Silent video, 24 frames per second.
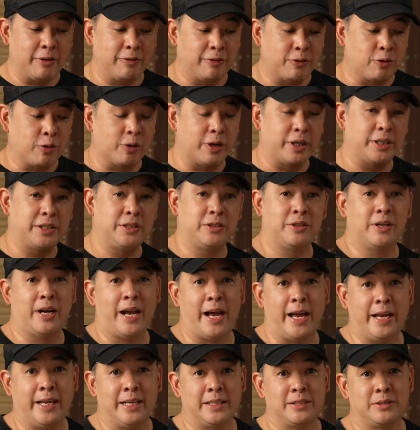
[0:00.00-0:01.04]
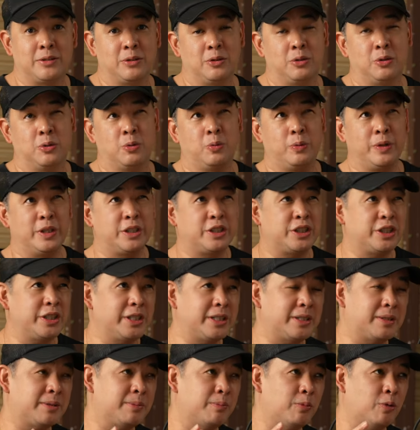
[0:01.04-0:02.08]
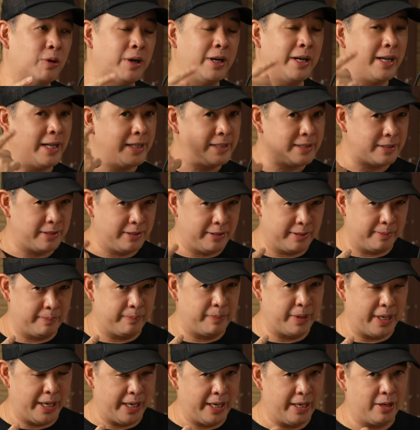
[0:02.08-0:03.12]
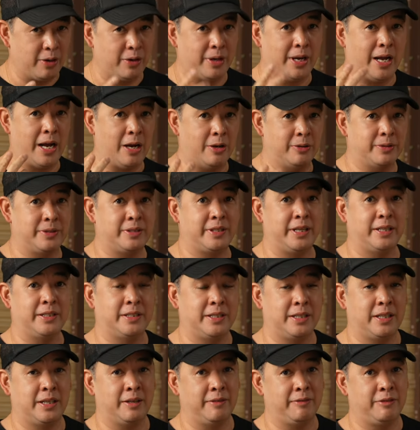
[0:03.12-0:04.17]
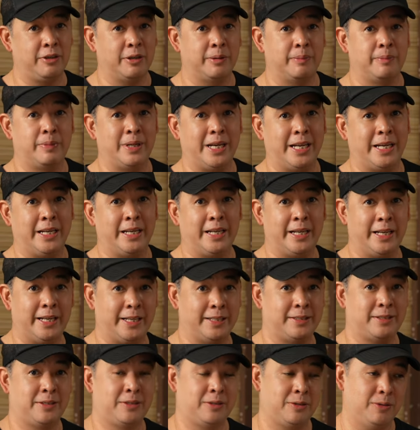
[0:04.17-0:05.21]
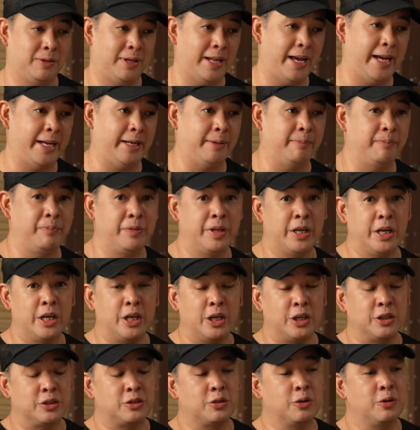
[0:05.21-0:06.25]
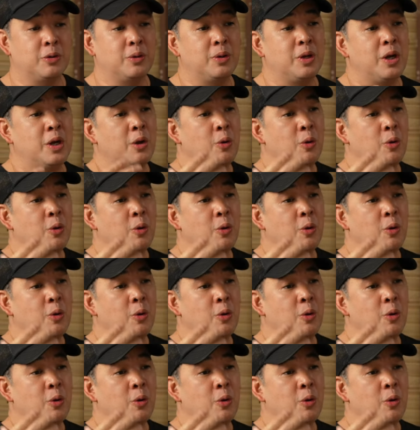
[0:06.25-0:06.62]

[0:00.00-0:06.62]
of course your ISO, which is more or less your brain on how sensitive your brain is to light. So